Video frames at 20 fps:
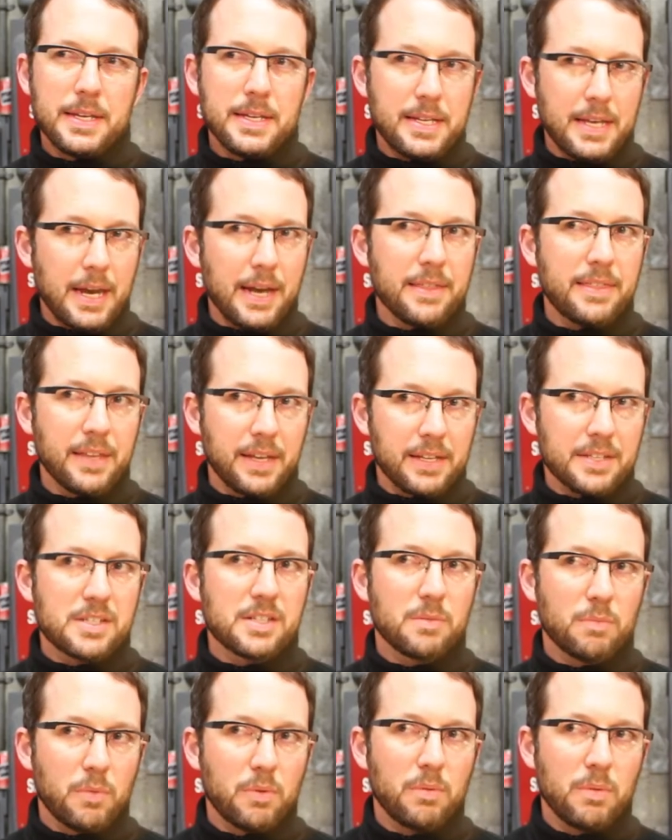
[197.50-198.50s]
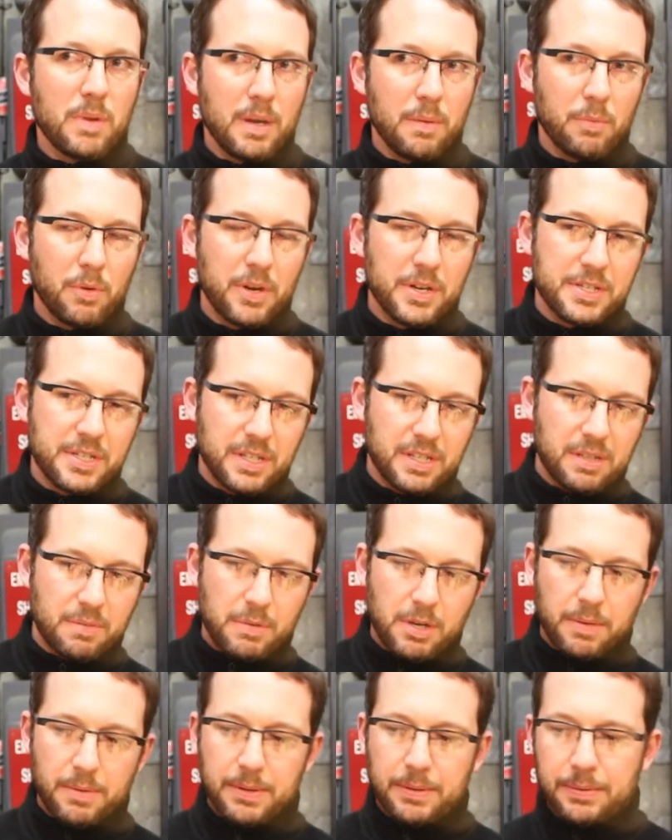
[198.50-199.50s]
Yeah, I think it's in Boise at the
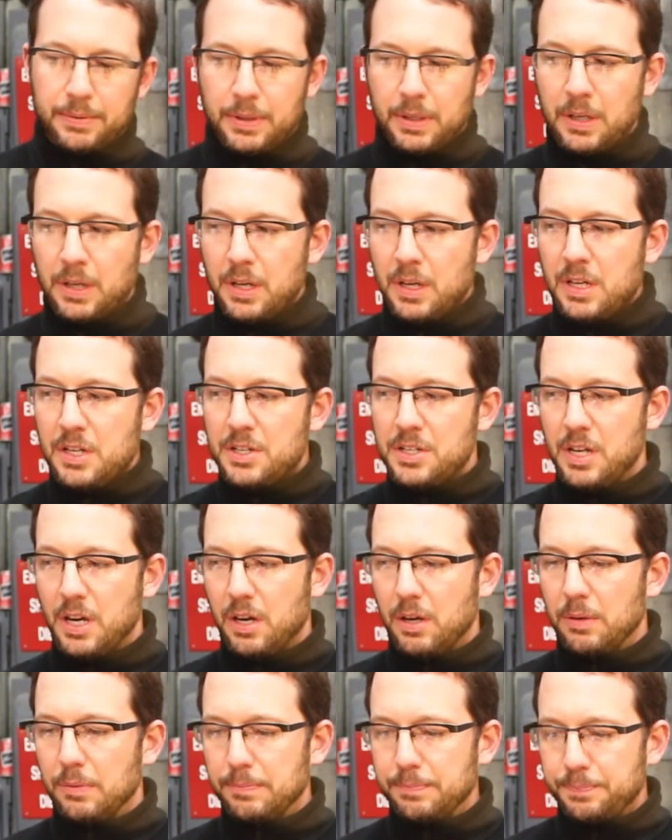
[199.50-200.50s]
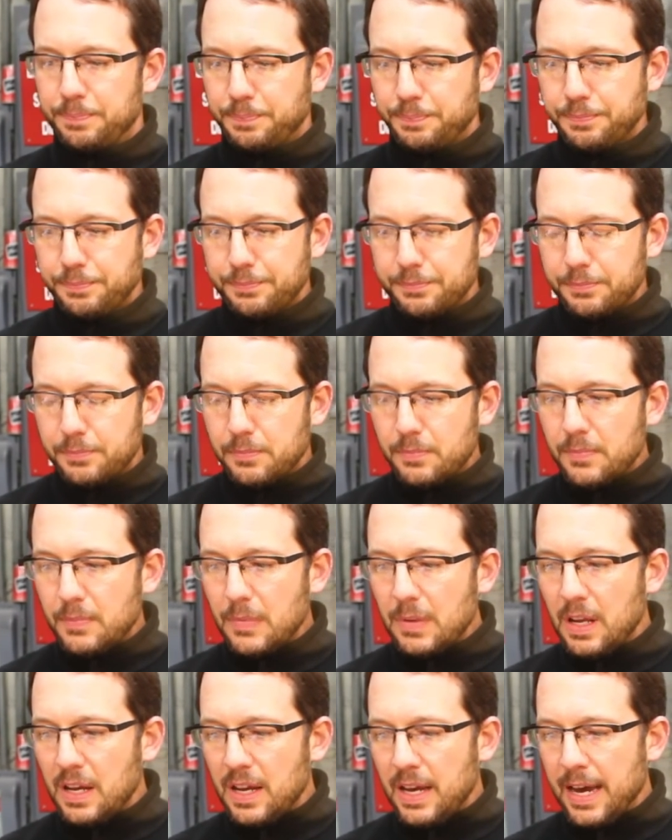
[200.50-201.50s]
moment. So,
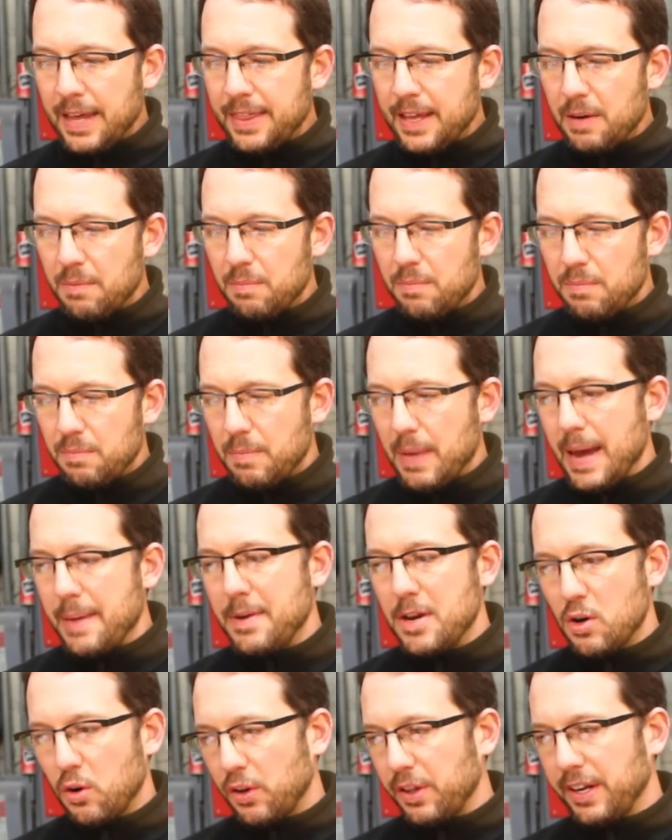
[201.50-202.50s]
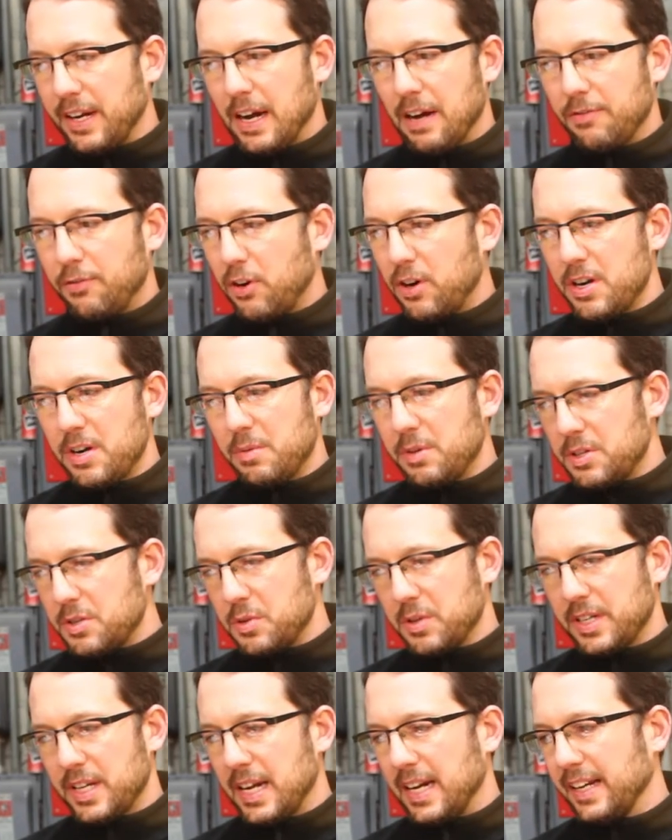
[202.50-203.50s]
and then maybe Northern California, which
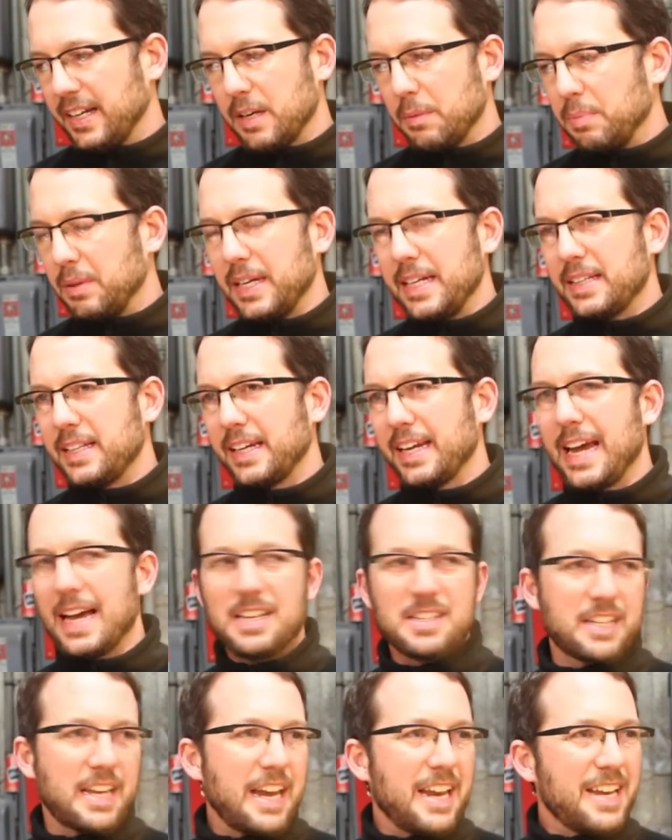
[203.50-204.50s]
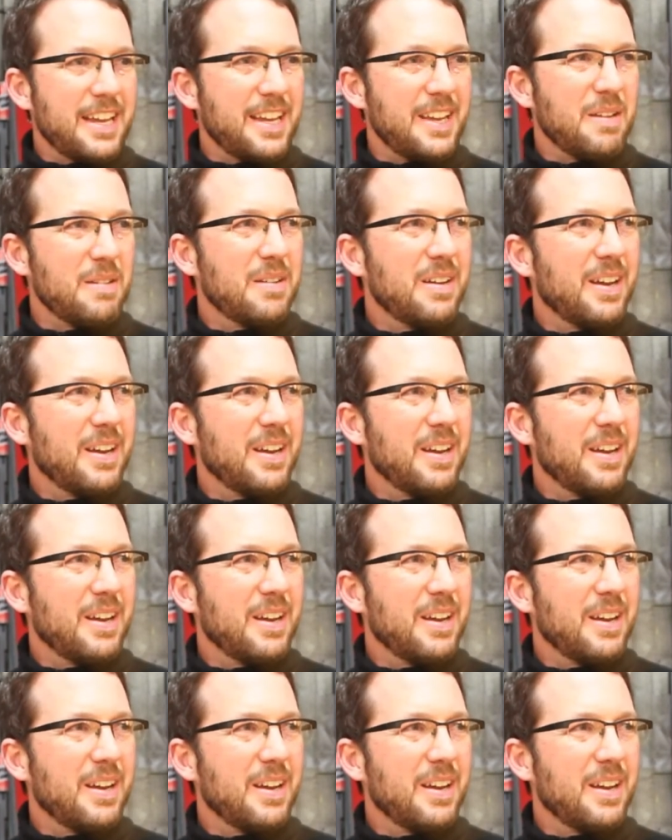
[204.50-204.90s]
would kind of complete the Cascadian